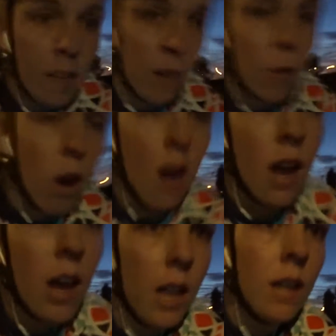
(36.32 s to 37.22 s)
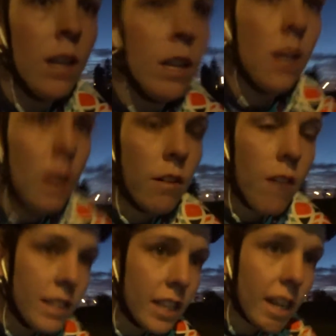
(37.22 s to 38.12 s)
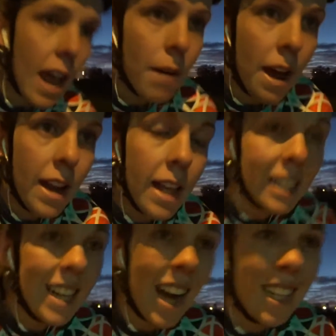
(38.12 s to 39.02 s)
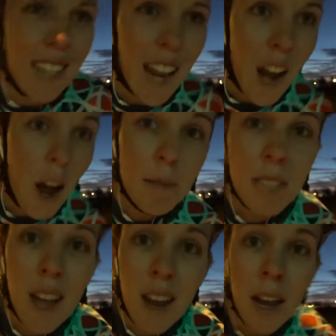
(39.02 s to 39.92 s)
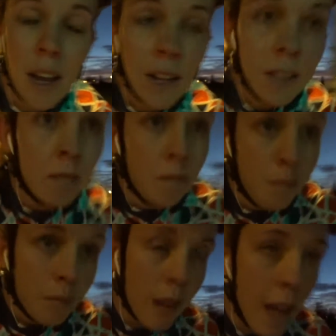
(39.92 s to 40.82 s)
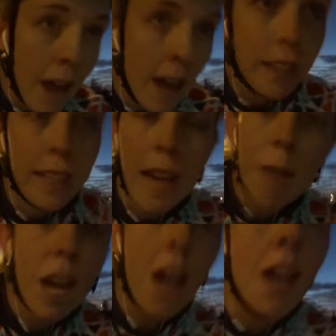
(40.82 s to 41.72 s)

whoa, Right into the gateway and then to Nudgee and then home. So yeah, see how we go.